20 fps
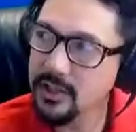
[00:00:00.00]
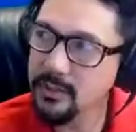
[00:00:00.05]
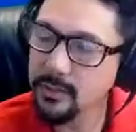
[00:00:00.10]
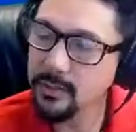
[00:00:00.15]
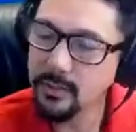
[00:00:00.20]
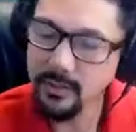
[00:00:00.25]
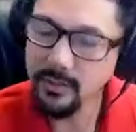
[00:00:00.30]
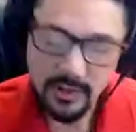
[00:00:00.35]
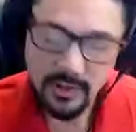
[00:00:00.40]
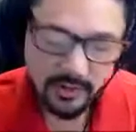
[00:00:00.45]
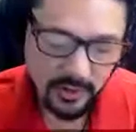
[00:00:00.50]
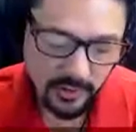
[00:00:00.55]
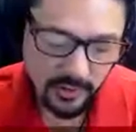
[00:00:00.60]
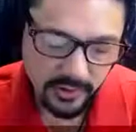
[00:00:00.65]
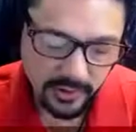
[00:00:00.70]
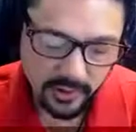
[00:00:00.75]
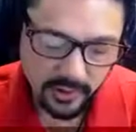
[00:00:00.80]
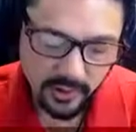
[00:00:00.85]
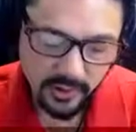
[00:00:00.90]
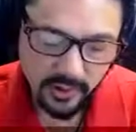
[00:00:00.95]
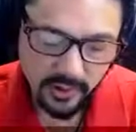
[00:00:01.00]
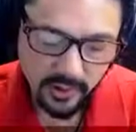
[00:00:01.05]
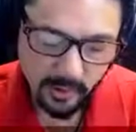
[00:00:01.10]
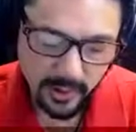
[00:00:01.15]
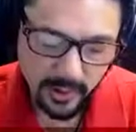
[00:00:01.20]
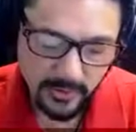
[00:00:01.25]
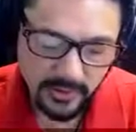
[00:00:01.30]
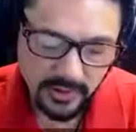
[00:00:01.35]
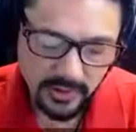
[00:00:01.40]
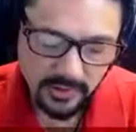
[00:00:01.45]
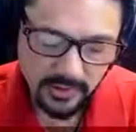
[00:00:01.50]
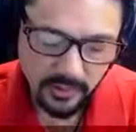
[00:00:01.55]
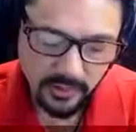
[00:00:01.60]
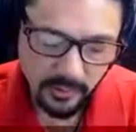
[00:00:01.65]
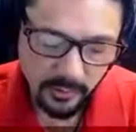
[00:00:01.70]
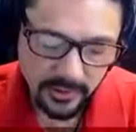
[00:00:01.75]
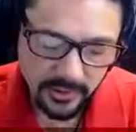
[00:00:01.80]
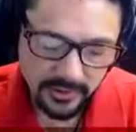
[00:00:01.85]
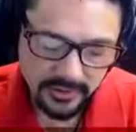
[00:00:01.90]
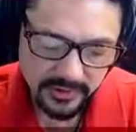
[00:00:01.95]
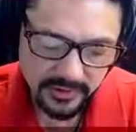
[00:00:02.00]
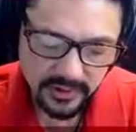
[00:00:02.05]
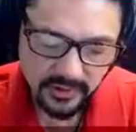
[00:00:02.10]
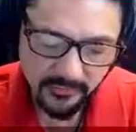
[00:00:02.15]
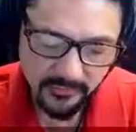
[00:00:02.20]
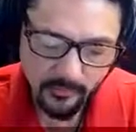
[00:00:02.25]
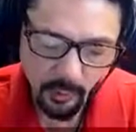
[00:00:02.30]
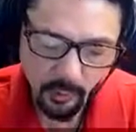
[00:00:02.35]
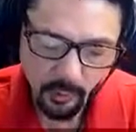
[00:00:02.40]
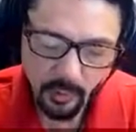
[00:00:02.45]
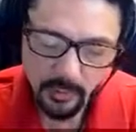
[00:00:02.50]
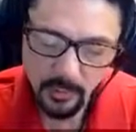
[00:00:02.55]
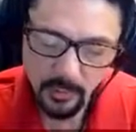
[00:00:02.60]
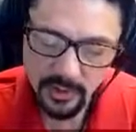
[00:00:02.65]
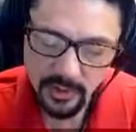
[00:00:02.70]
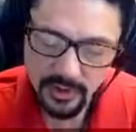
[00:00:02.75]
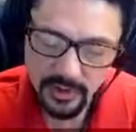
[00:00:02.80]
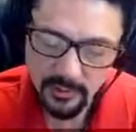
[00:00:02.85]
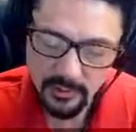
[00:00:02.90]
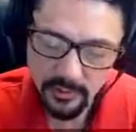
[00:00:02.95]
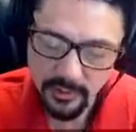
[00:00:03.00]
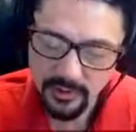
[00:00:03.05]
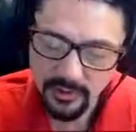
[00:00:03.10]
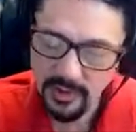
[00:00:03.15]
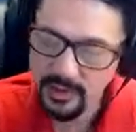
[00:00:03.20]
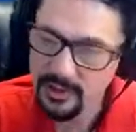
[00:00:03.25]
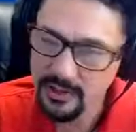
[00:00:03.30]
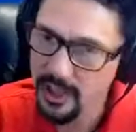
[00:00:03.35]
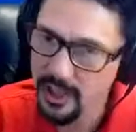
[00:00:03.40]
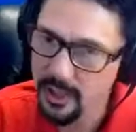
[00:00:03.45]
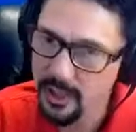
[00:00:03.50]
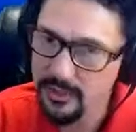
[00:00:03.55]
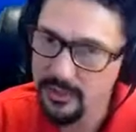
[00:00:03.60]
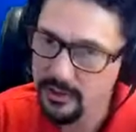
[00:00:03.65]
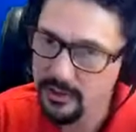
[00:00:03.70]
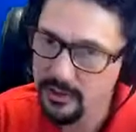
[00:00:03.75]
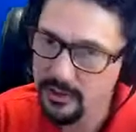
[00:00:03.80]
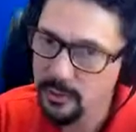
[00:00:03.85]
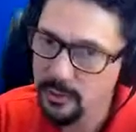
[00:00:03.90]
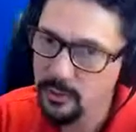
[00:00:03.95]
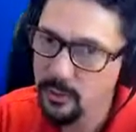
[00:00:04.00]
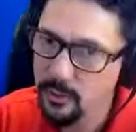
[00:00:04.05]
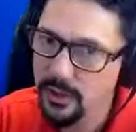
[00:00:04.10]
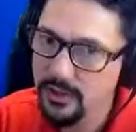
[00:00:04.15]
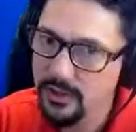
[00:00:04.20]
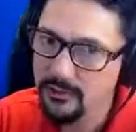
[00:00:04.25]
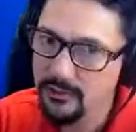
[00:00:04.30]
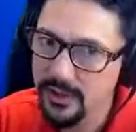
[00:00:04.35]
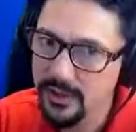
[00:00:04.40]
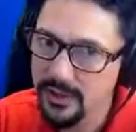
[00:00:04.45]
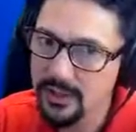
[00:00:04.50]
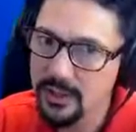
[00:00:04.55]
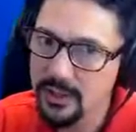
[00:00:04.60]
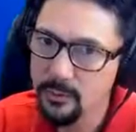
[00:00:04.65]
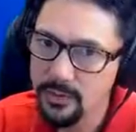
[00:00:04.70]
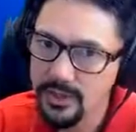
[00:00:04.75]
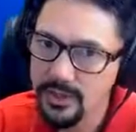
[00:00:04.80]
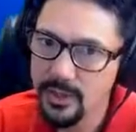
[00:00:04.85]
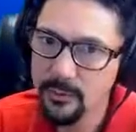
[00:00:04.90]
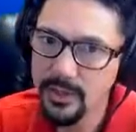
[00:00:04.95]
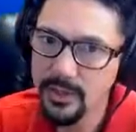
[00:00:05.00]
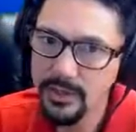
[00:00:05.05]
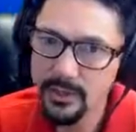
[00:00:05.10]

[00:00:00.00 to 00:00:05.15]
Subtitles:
near you is to go to your website, the realty411expo.com? Is that the best way to find out what's coming up?